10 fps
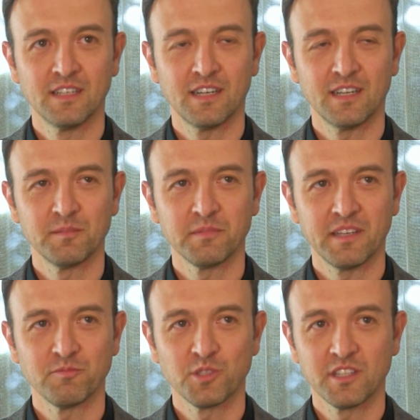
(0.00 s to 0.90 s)

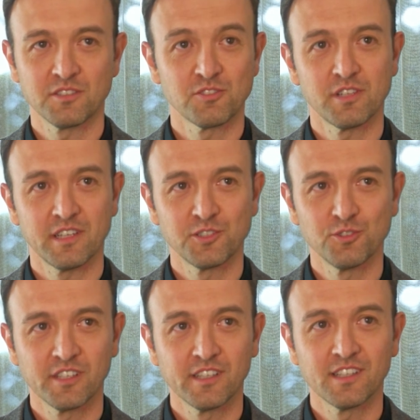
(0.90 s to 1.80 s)
and within Australia,
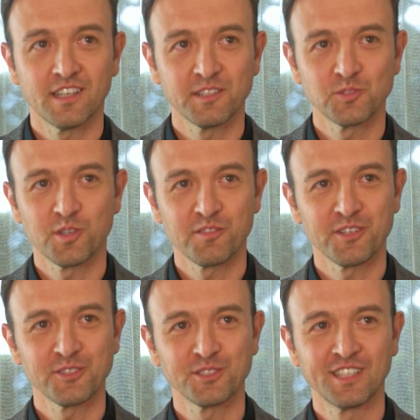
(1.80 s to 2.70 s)
Gillard is one of
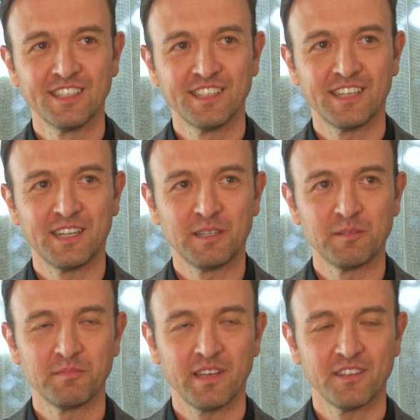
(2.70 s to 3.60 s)
those,
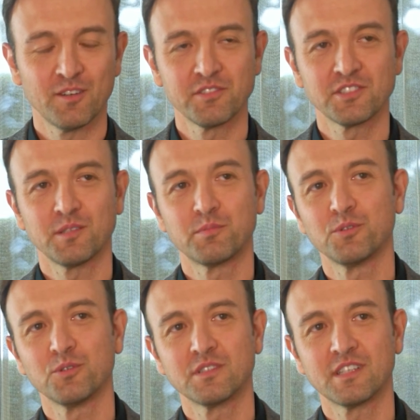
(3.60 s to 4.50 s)
and obviously
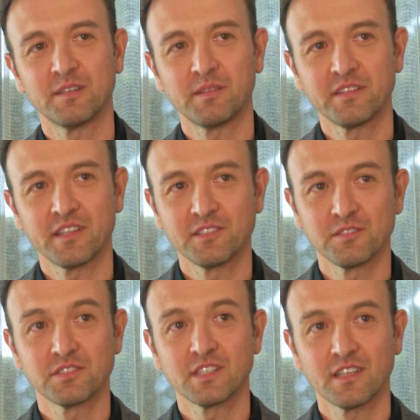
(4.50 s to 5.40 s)
abroad, other heads
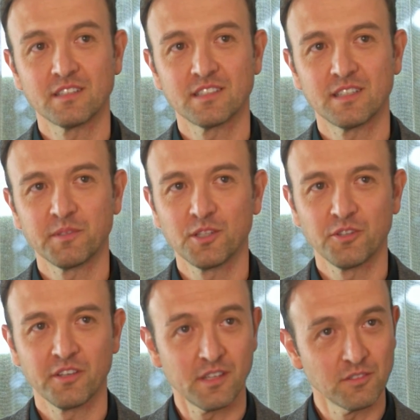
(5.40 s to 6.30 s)
of state,
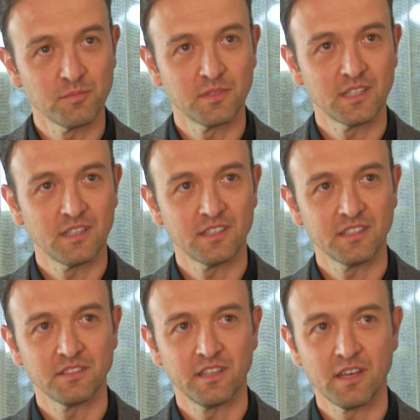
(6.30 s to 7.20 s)
including Nelson
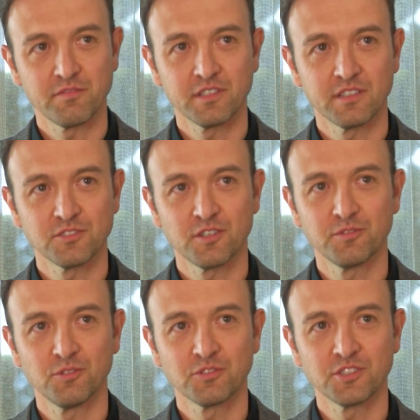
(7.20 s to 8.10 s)
Mandela in Africa and so forth.